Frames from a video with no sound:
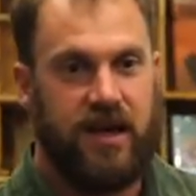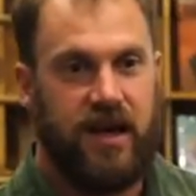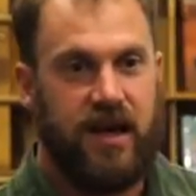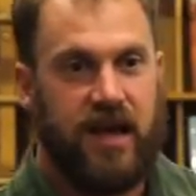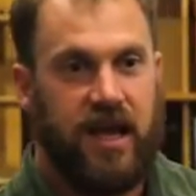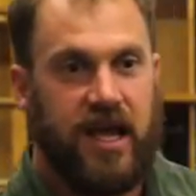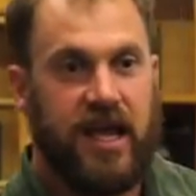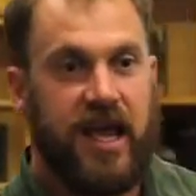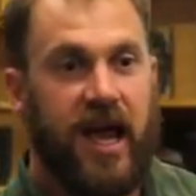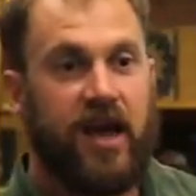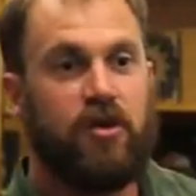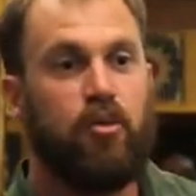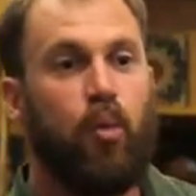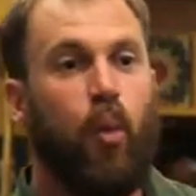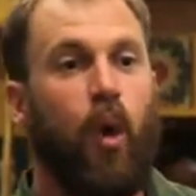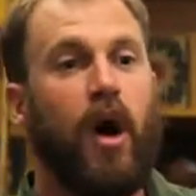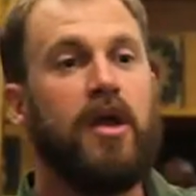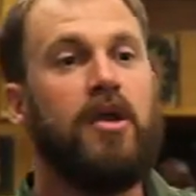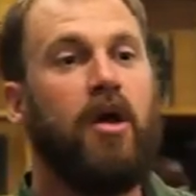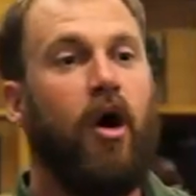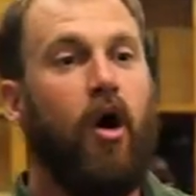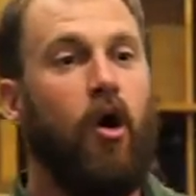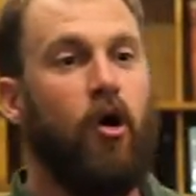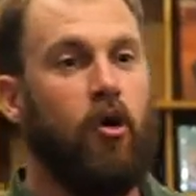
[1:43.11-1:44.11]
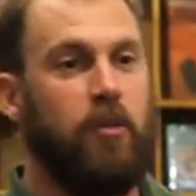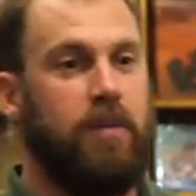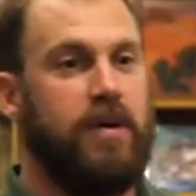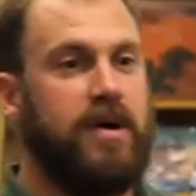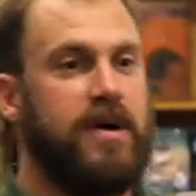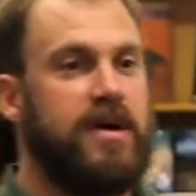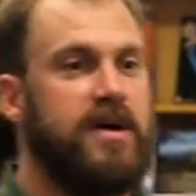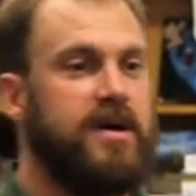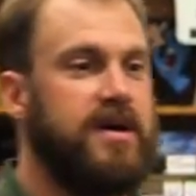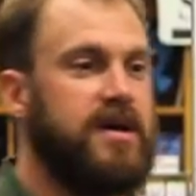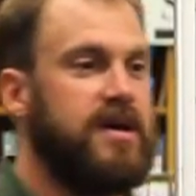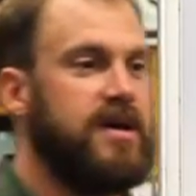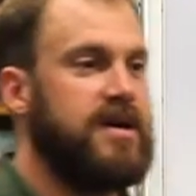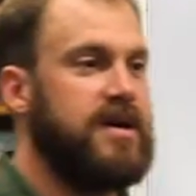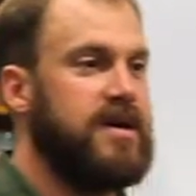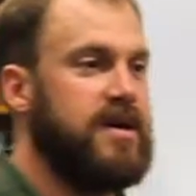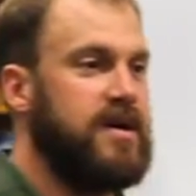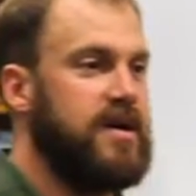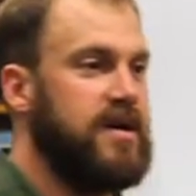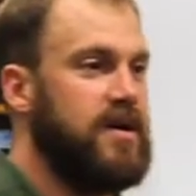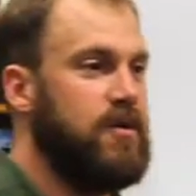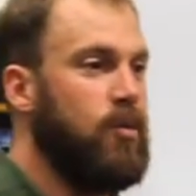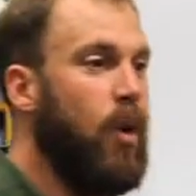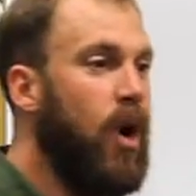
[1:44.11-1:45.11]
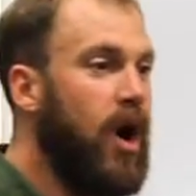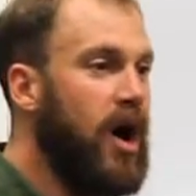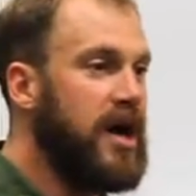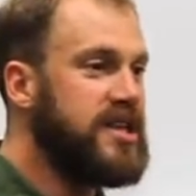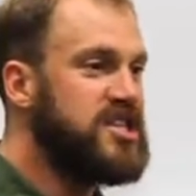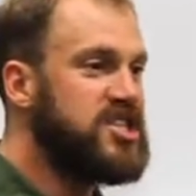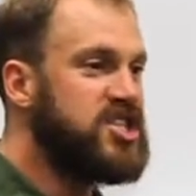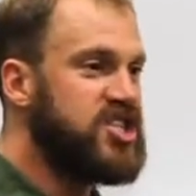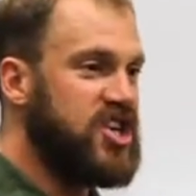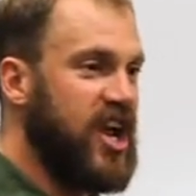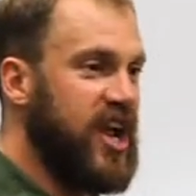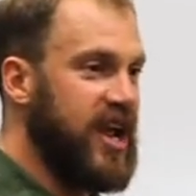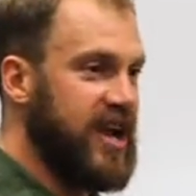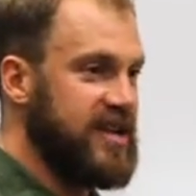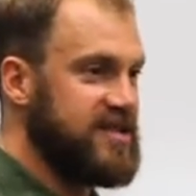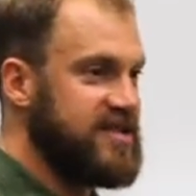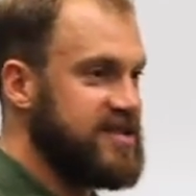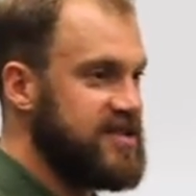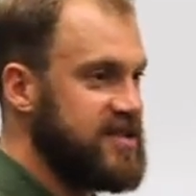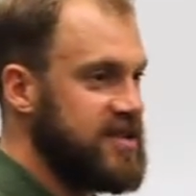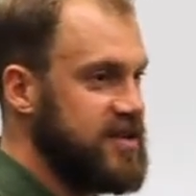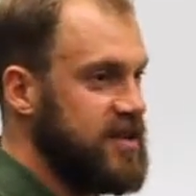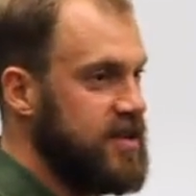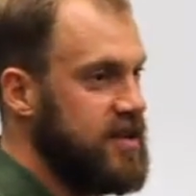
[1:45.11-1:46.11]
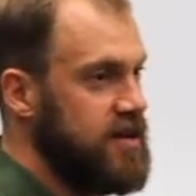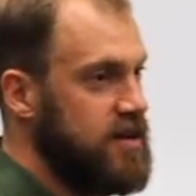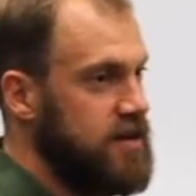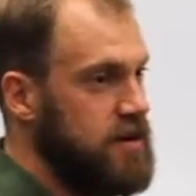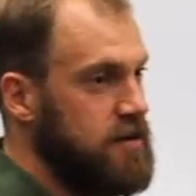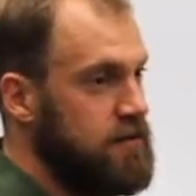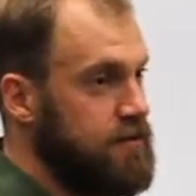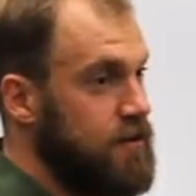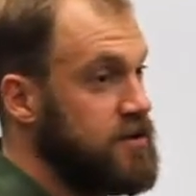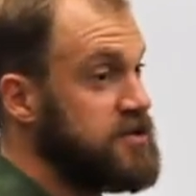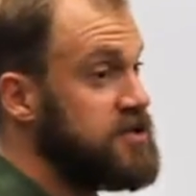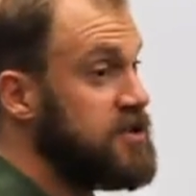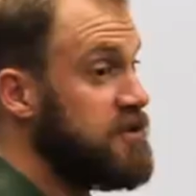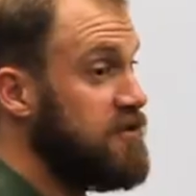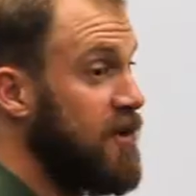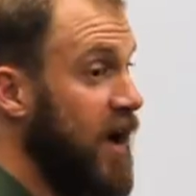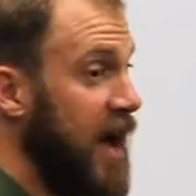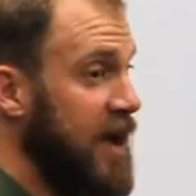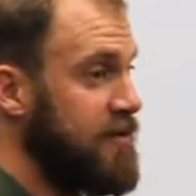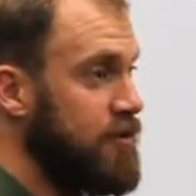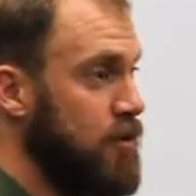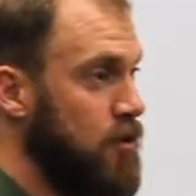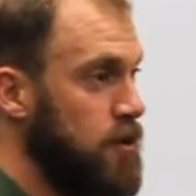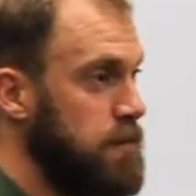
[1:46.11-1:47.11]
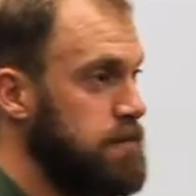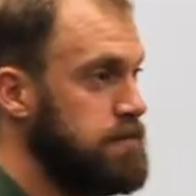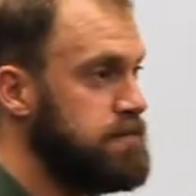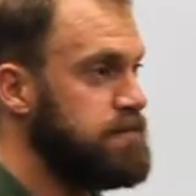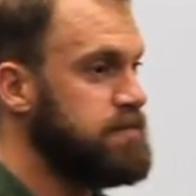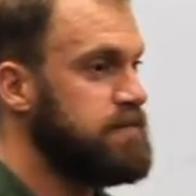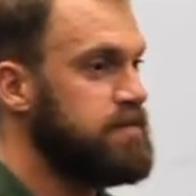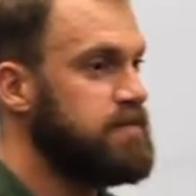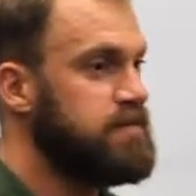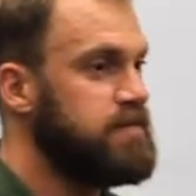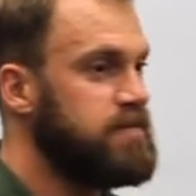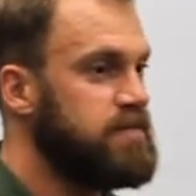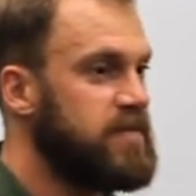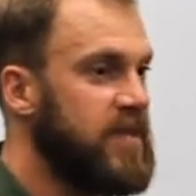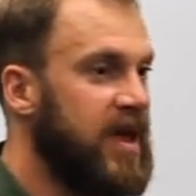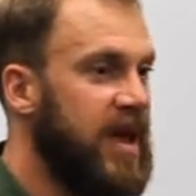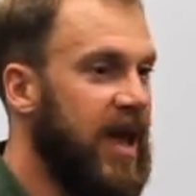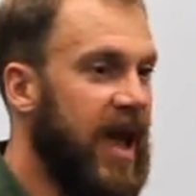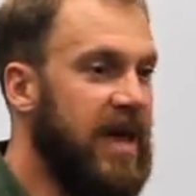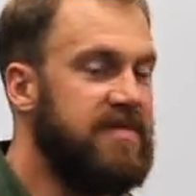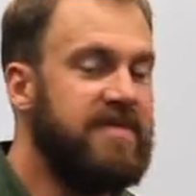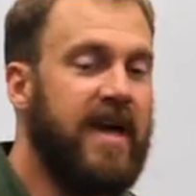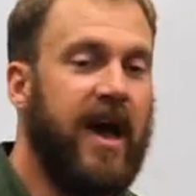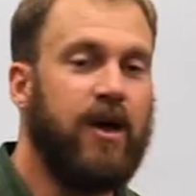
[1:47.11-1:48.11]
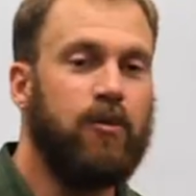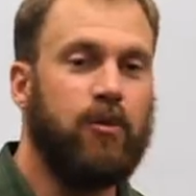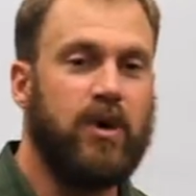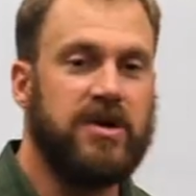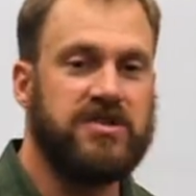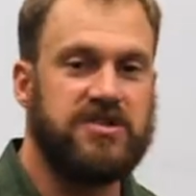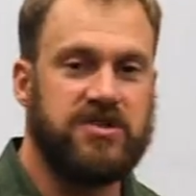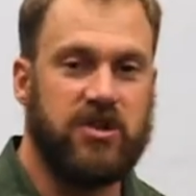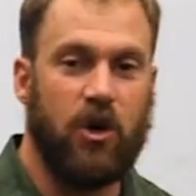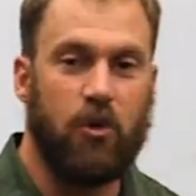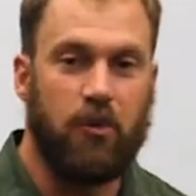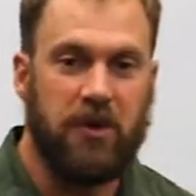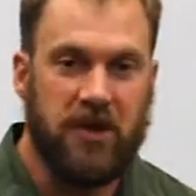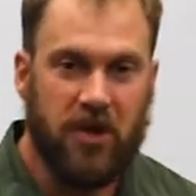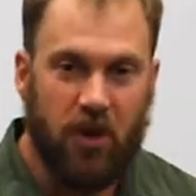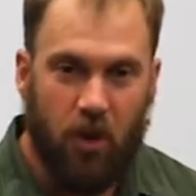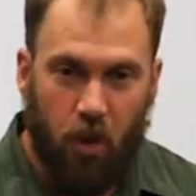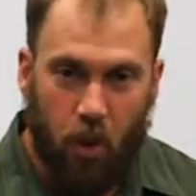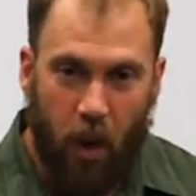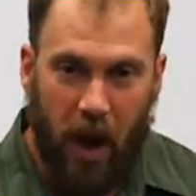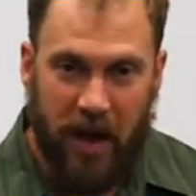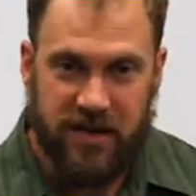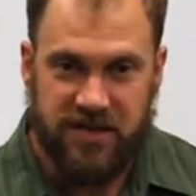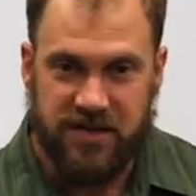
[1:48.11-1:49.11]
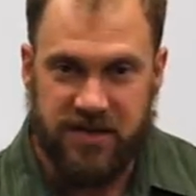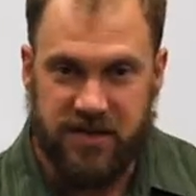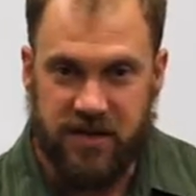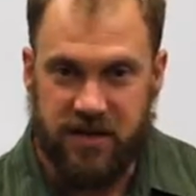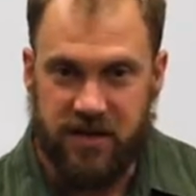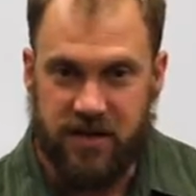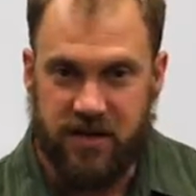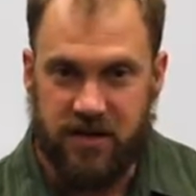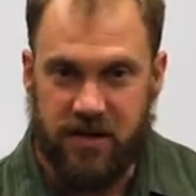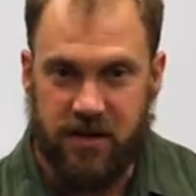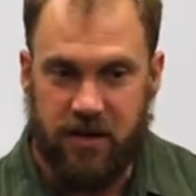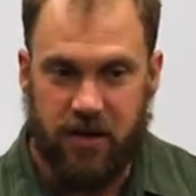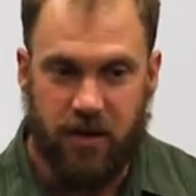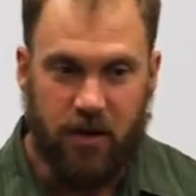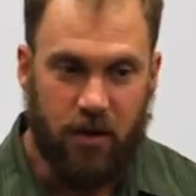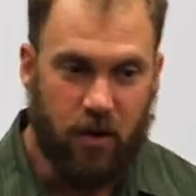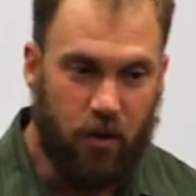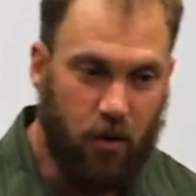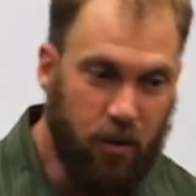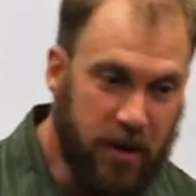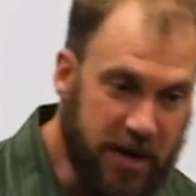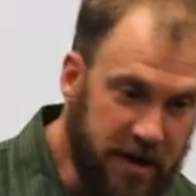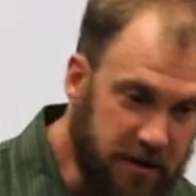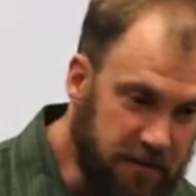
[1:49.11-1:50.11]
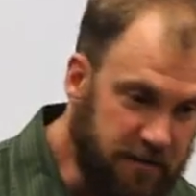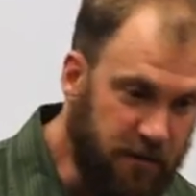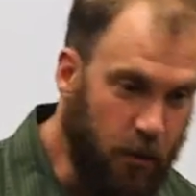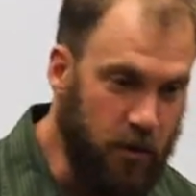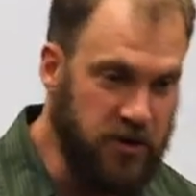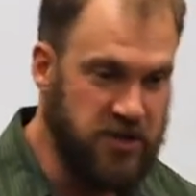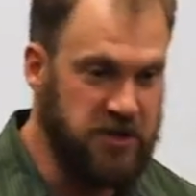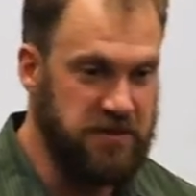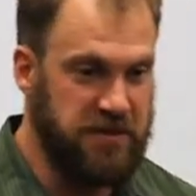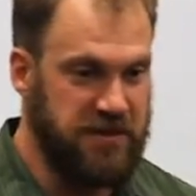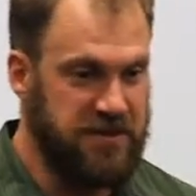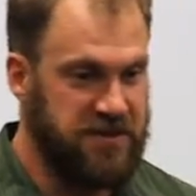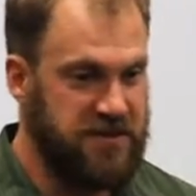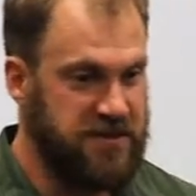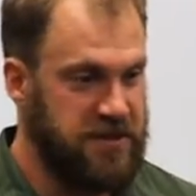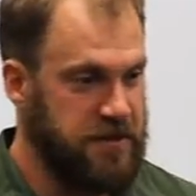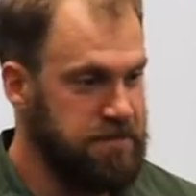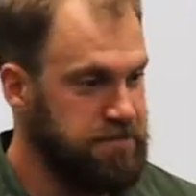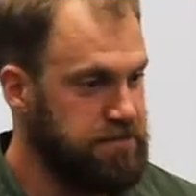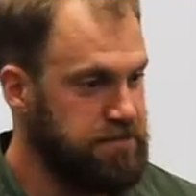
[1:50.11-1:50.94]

He had one hope, one chance for survival, and that was to request reinforcements.